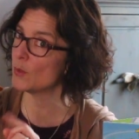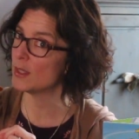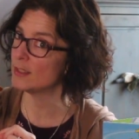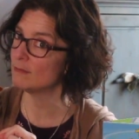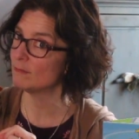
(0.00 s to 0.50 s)

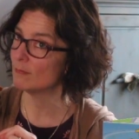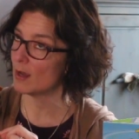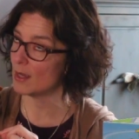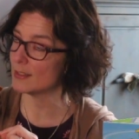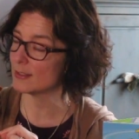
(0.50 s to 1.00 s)
one
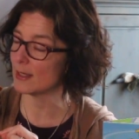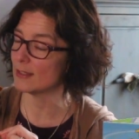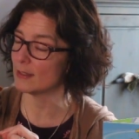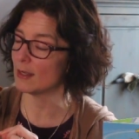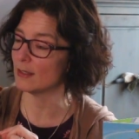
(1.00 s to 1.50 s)
I
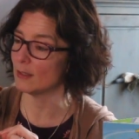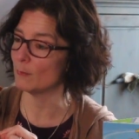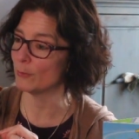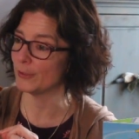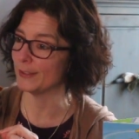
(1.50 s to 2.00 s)
stand on in
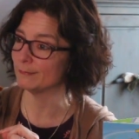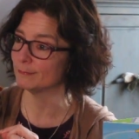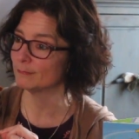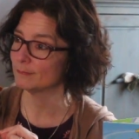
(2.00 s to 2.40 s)
the morning.